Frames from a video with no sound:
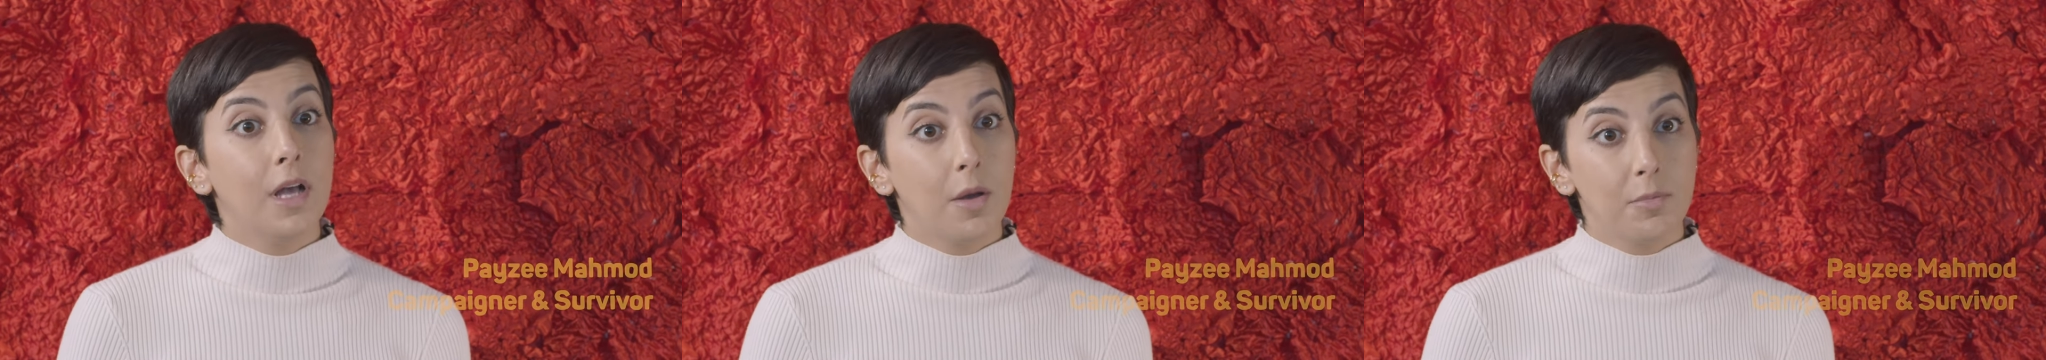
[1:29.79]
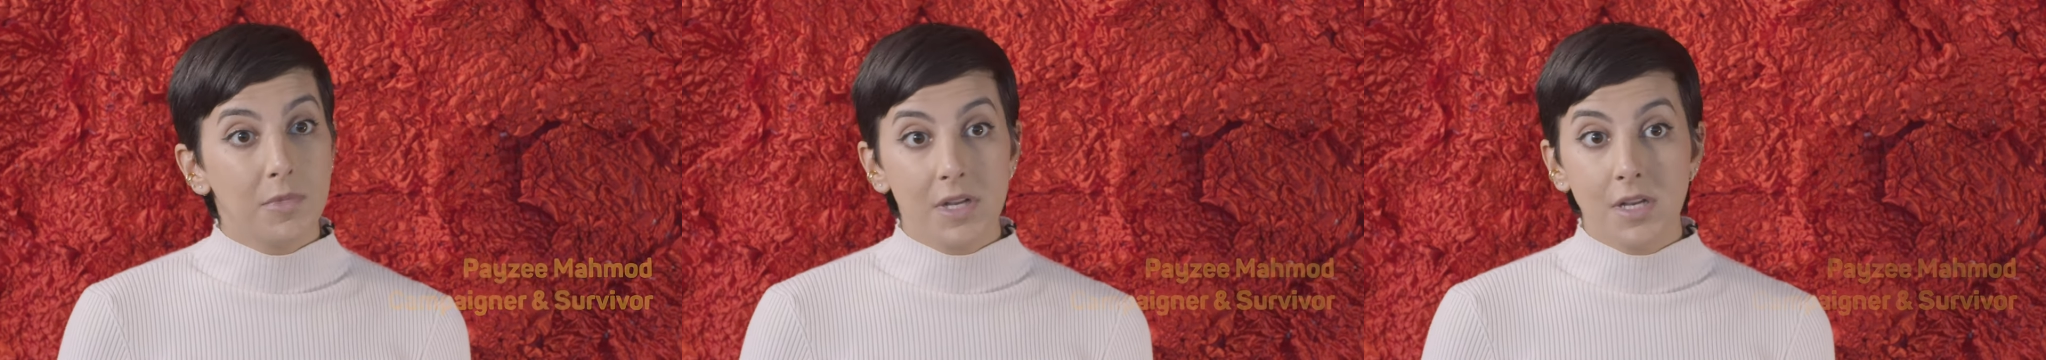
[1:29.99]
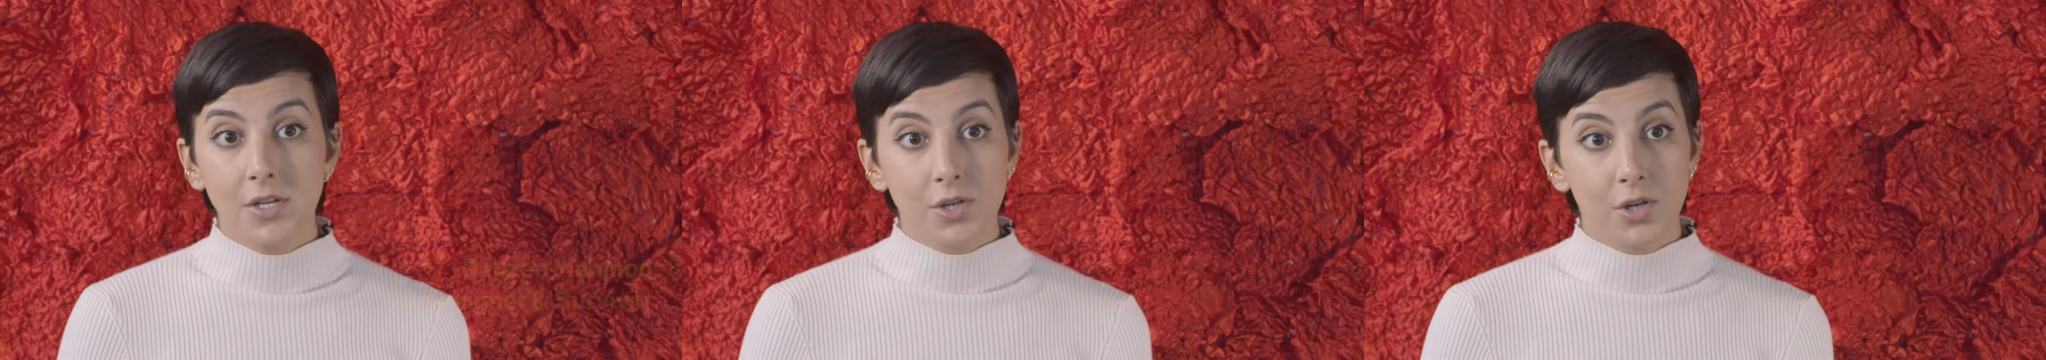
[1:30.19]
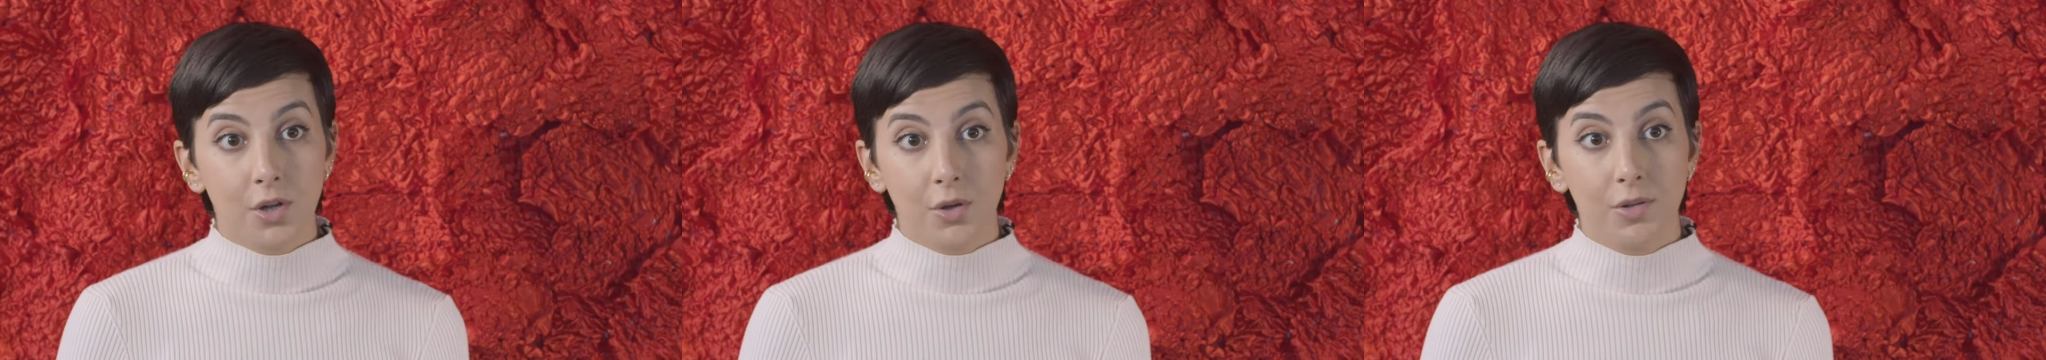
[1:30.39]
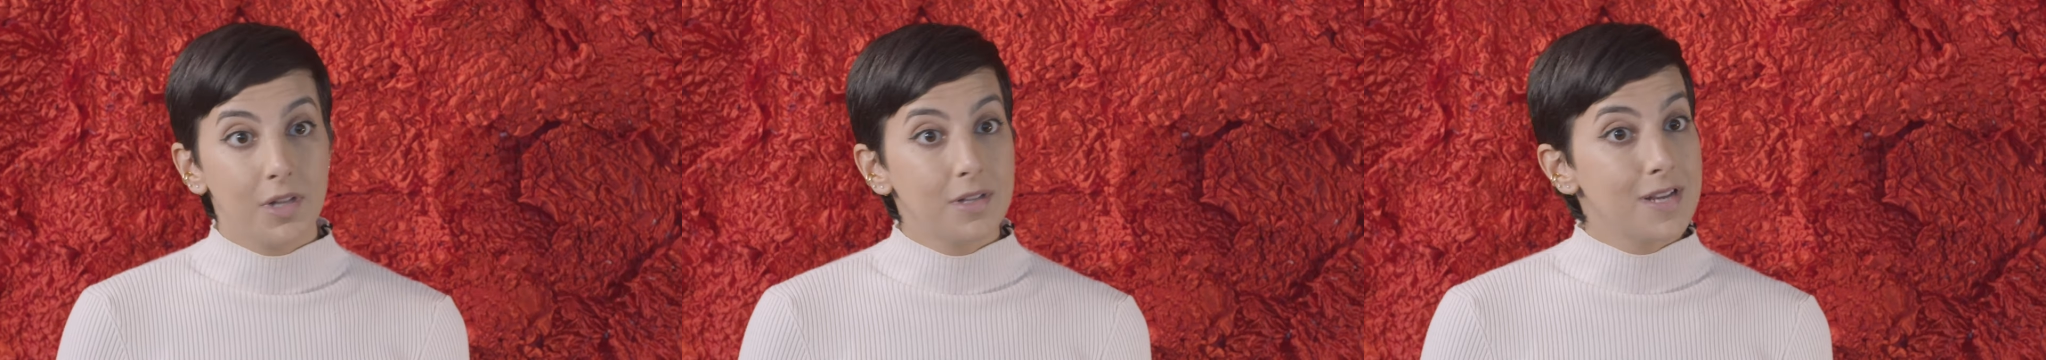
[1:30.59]
um, they need to
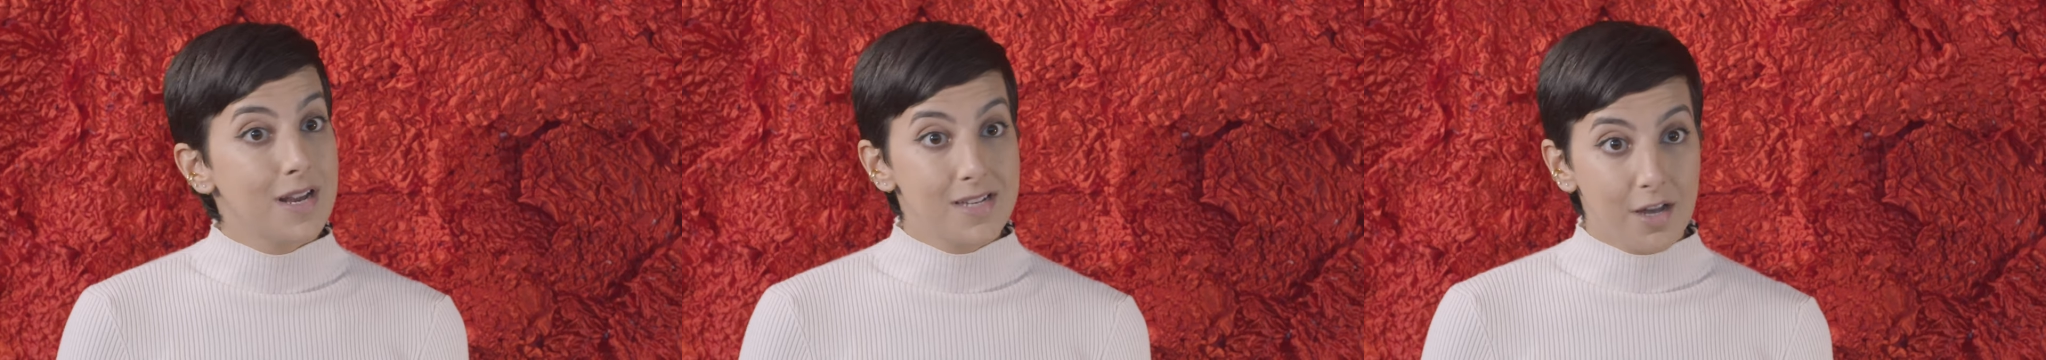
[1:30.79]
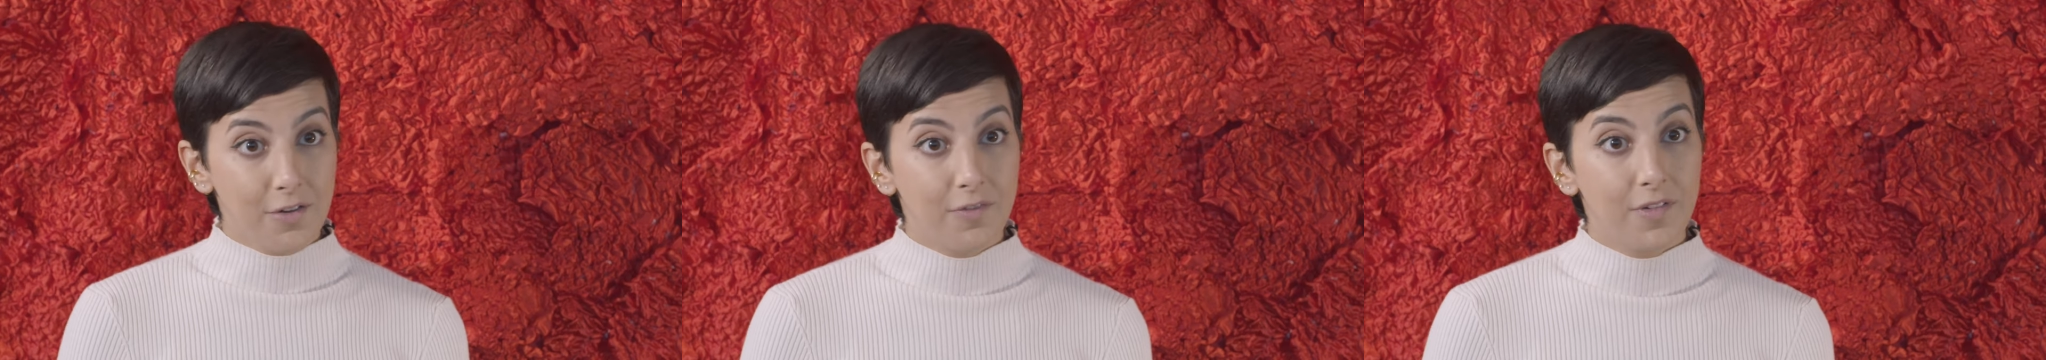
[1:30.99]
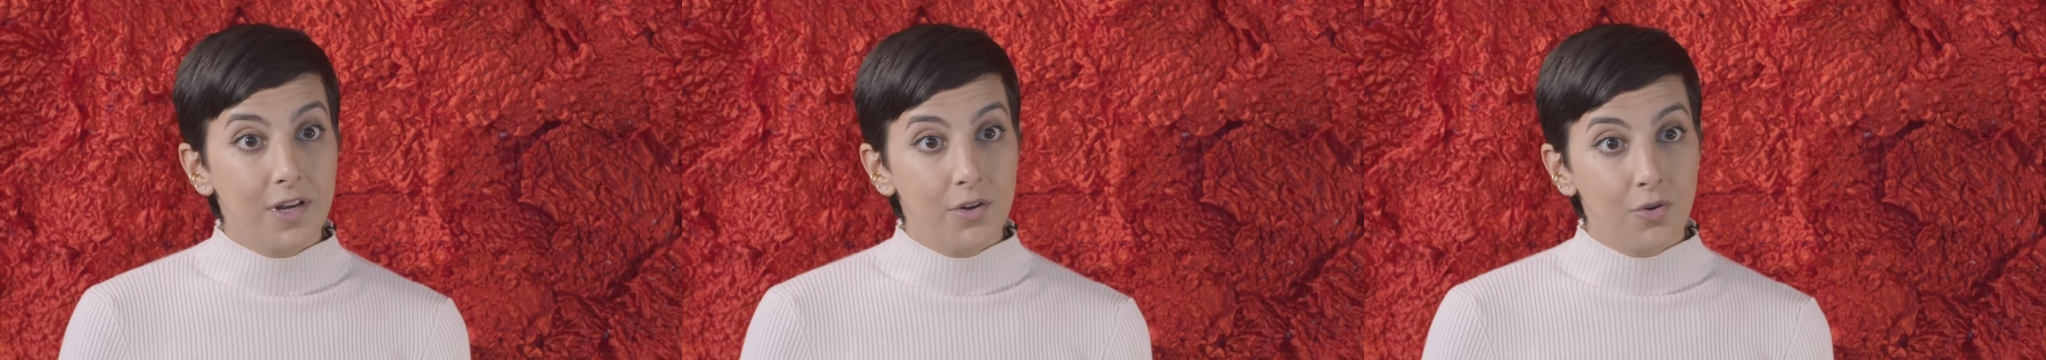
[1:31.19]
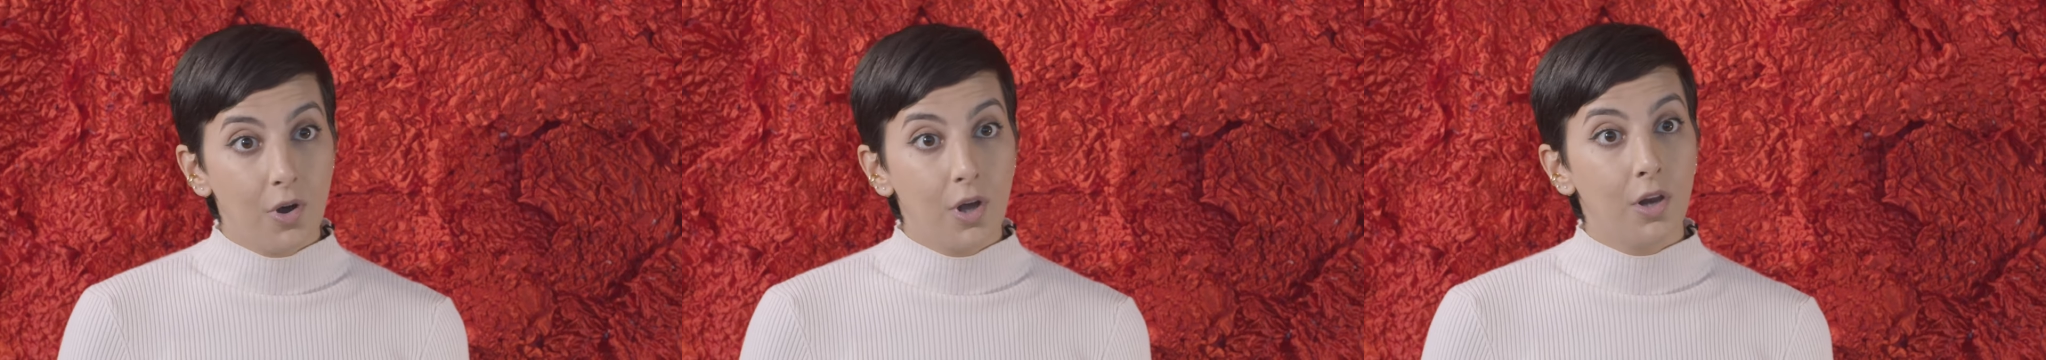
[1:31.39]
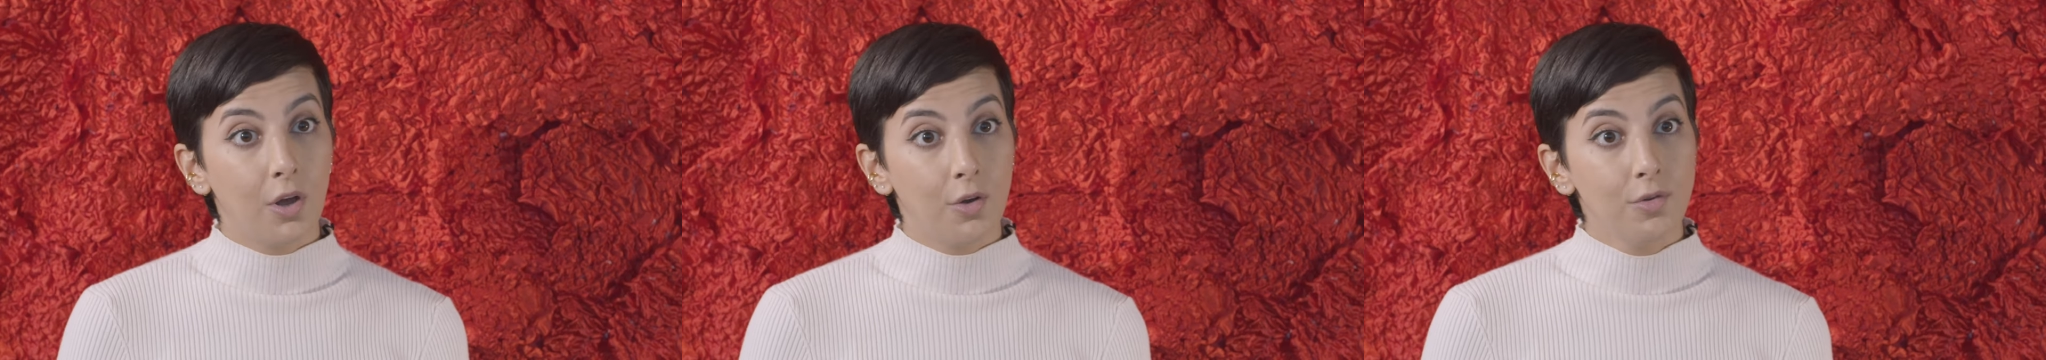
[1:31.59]
know that they're definitely
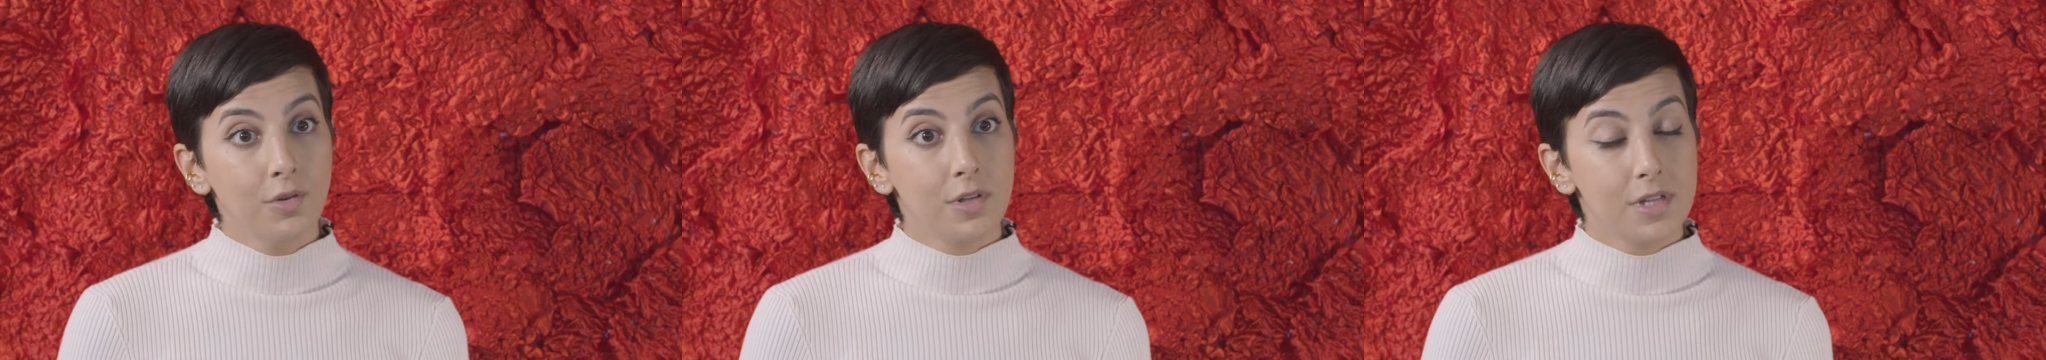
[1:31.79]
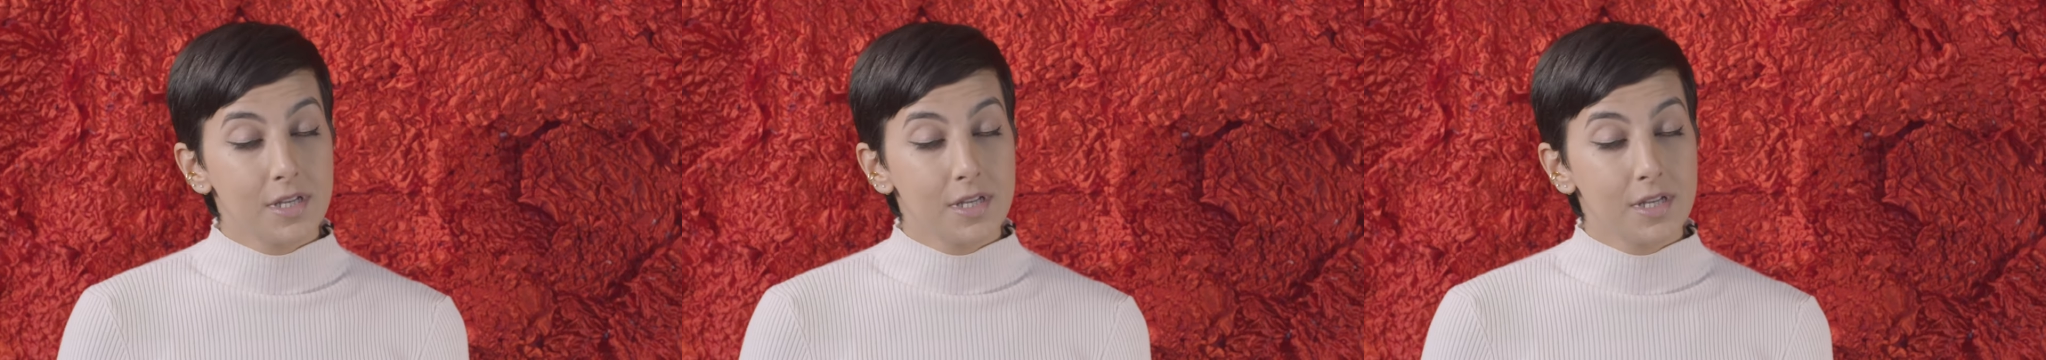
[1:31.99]
not alone.